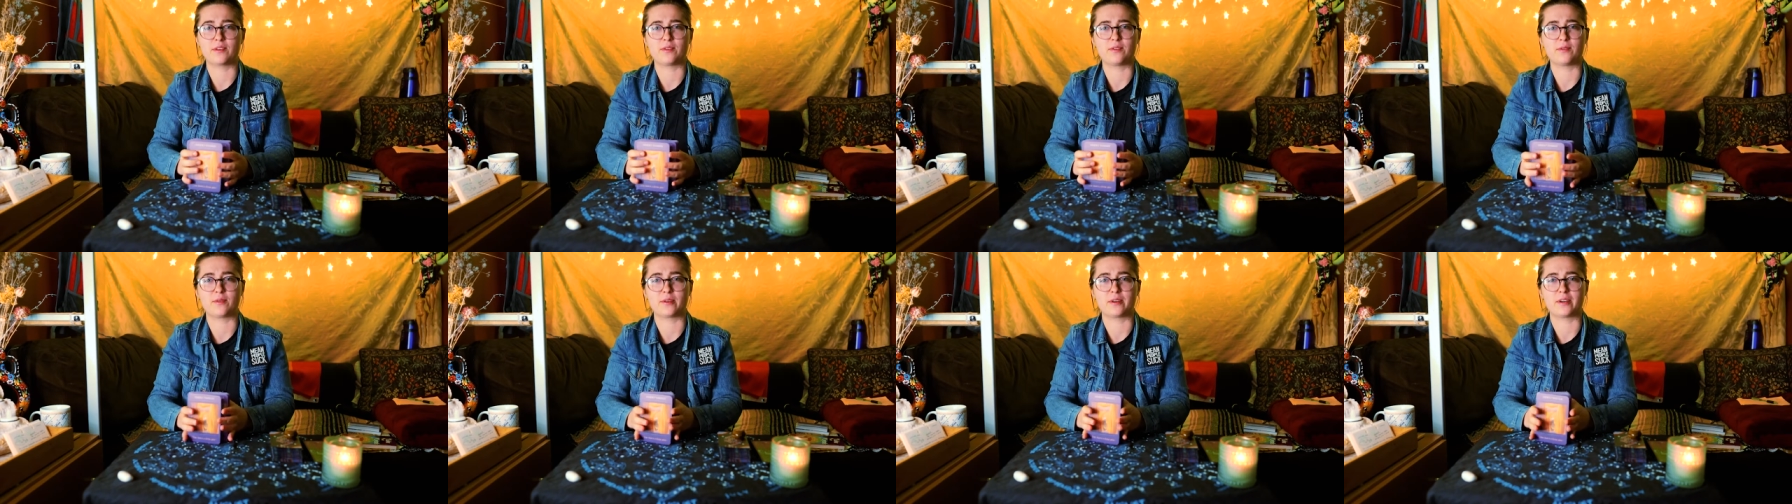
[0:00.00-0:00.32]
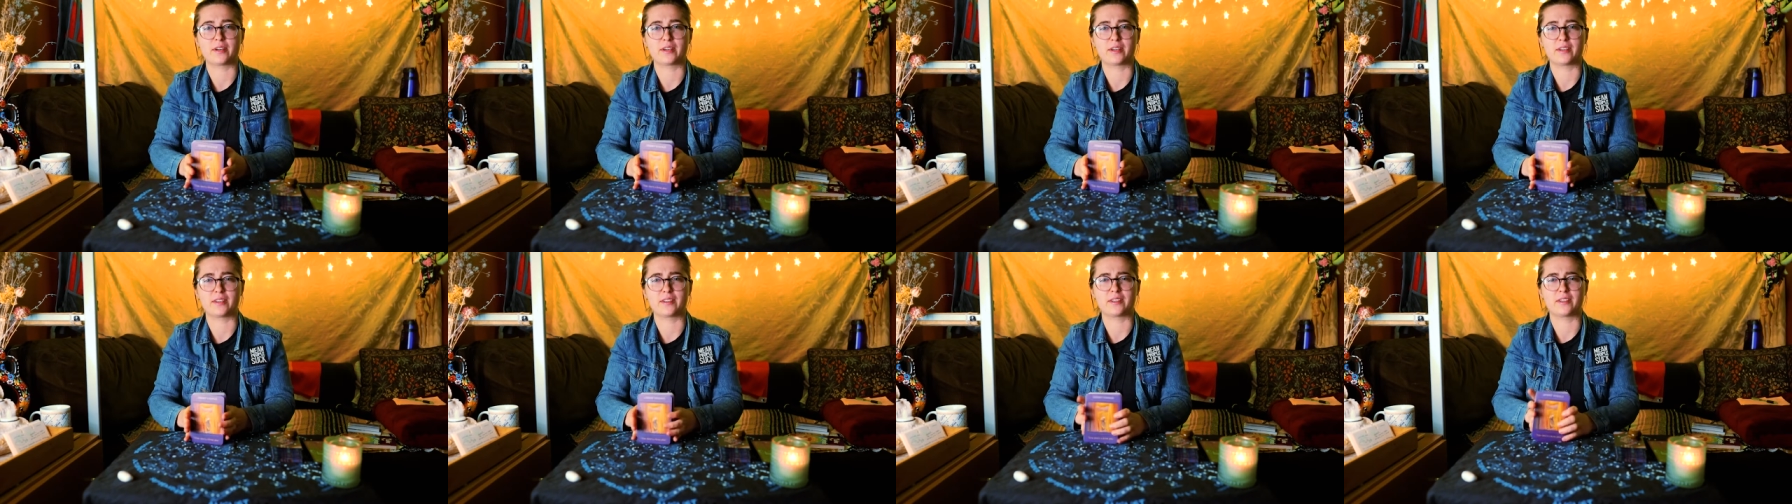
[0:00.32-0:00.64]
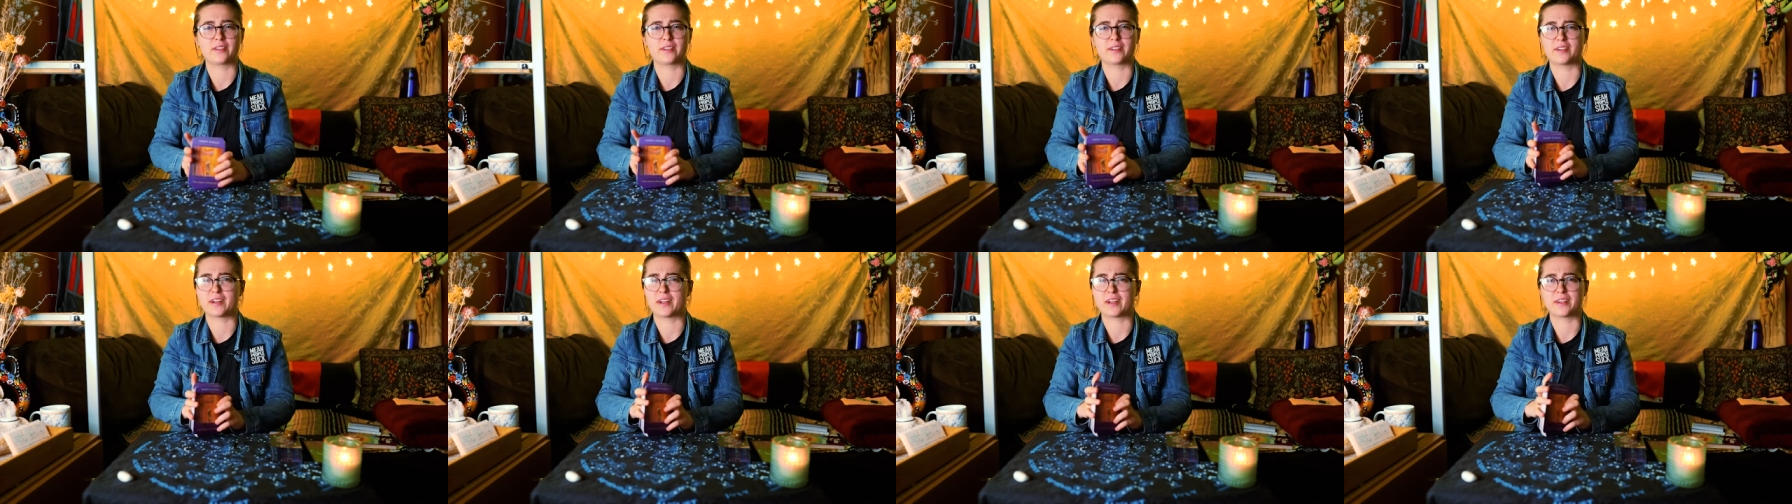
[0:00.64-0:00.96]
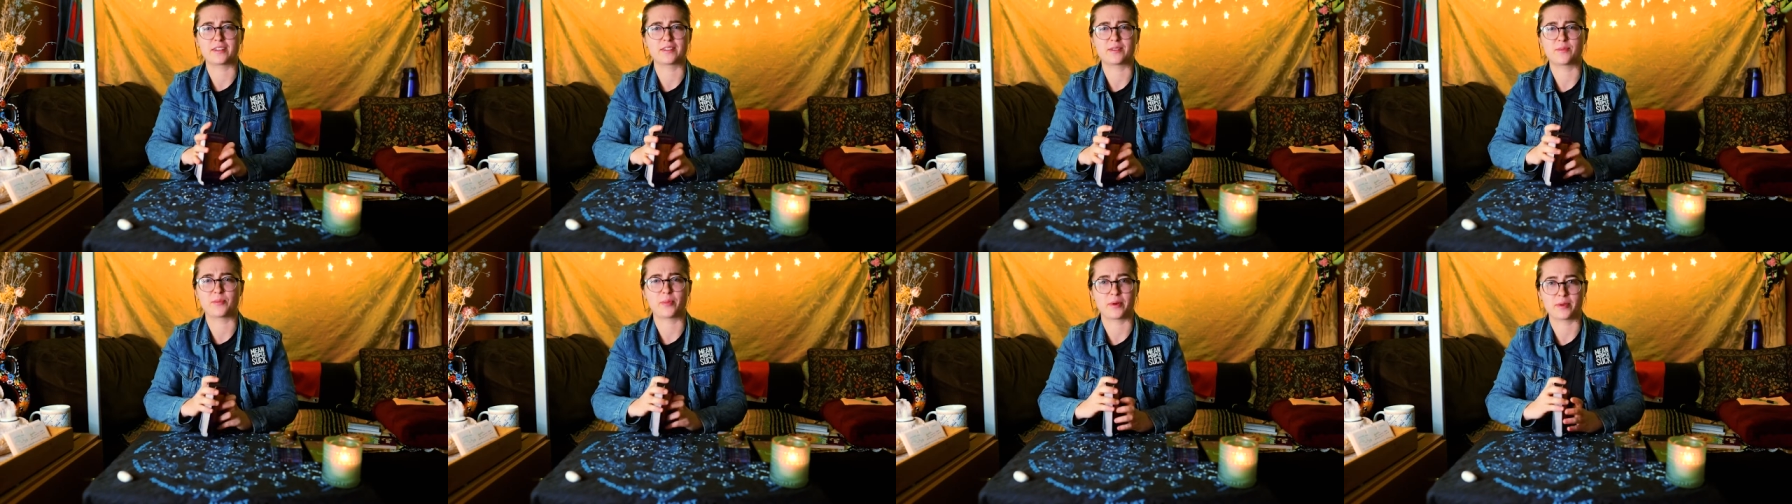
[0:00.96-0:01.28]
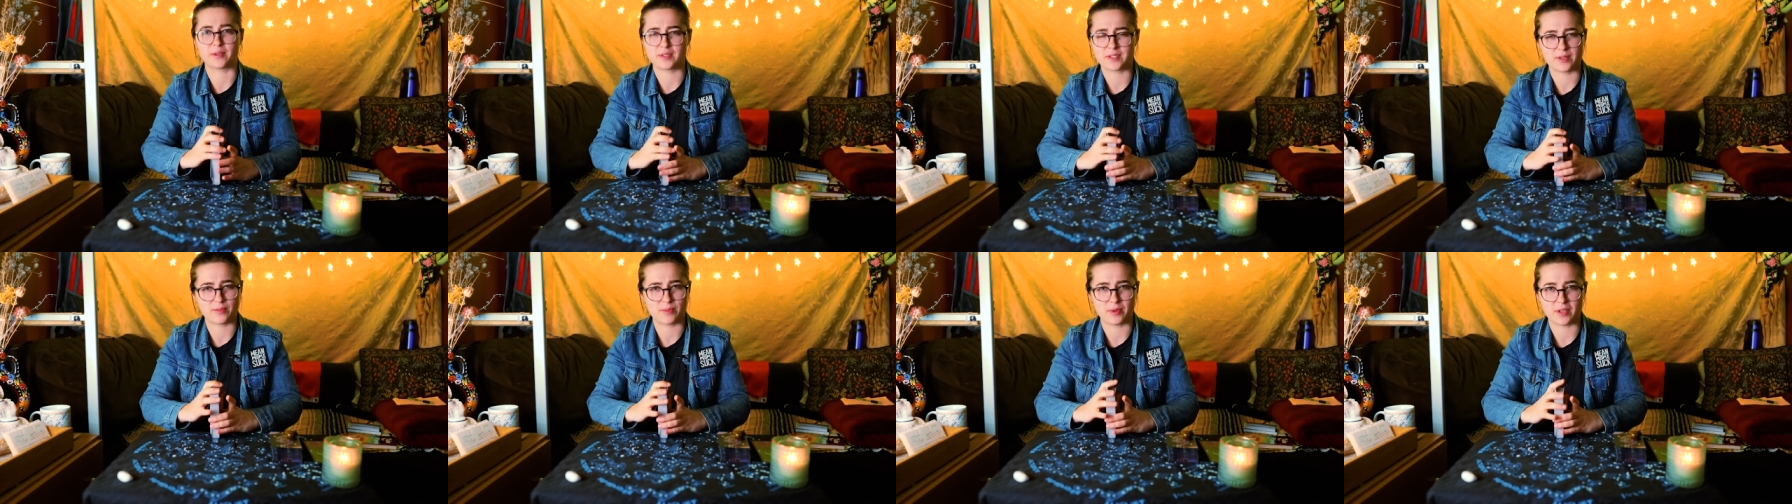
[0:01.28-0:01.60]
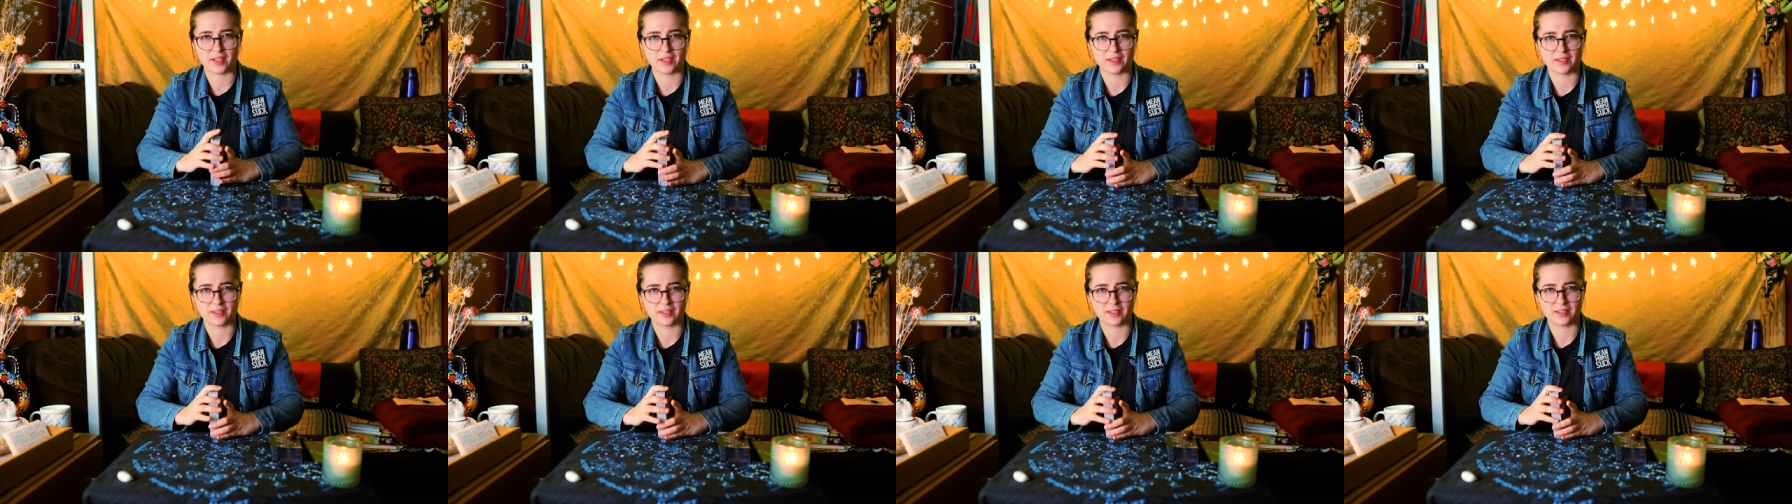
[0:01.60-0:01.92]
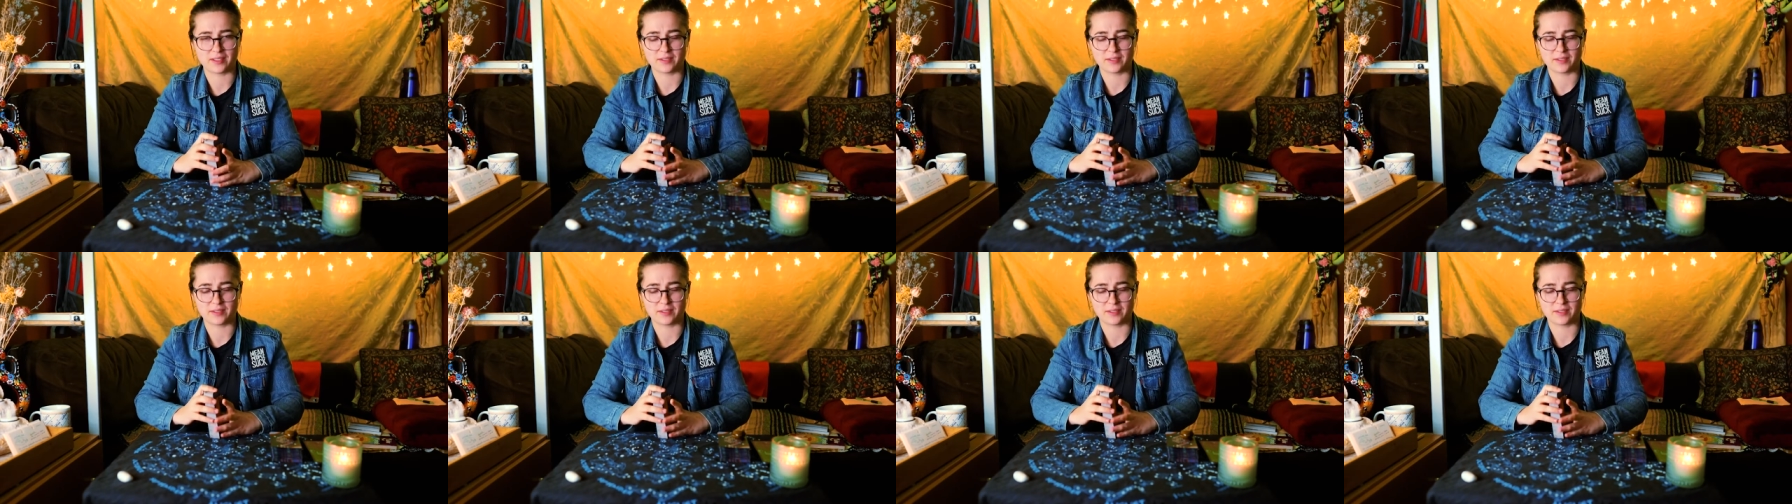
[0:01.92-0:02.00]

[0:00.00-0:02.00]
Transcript: you are and they're not supposed to be.